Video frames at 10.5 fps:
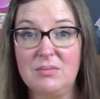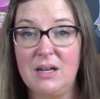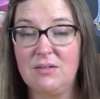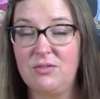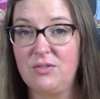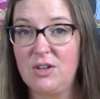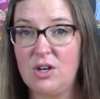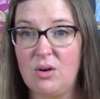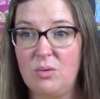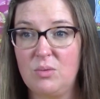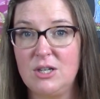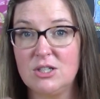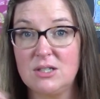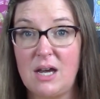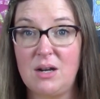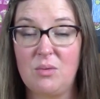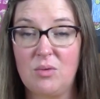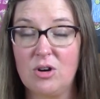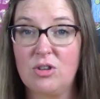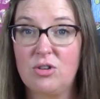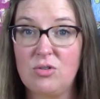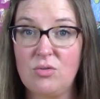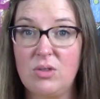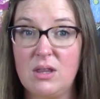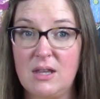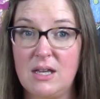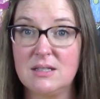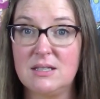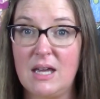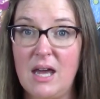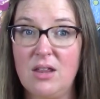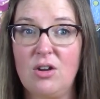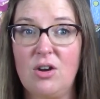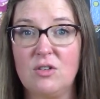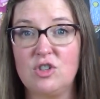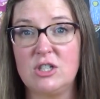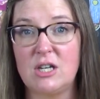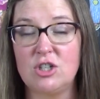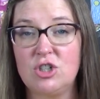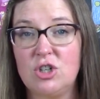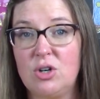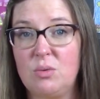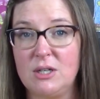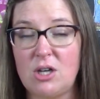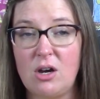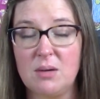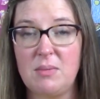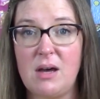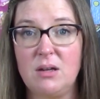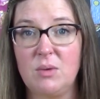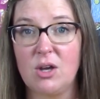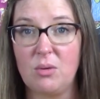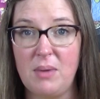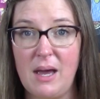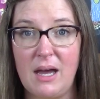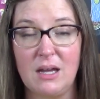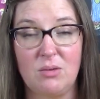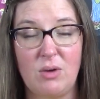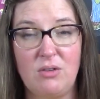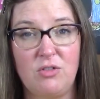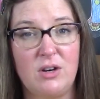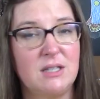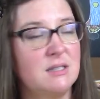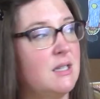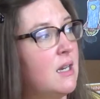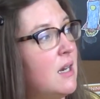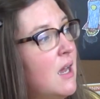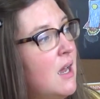if you know we just kind of work through the things together if she's unsure we talk about it we go back and reference and